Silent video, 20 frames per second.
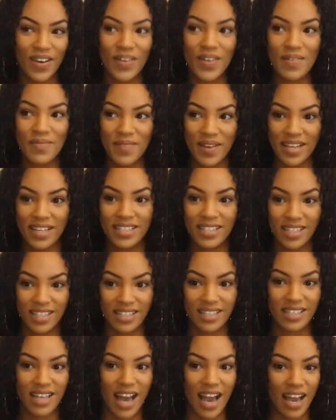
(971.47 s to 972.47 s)
It makes
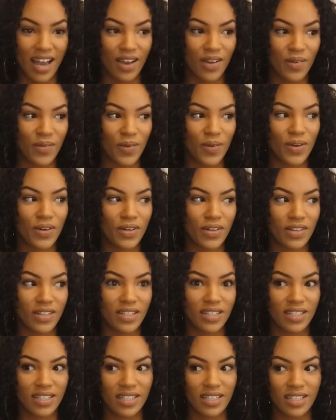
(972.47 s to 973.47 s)
us like,
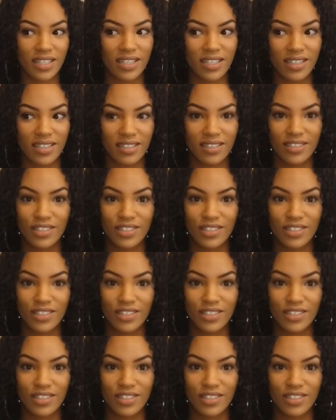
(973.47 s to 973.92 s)
well,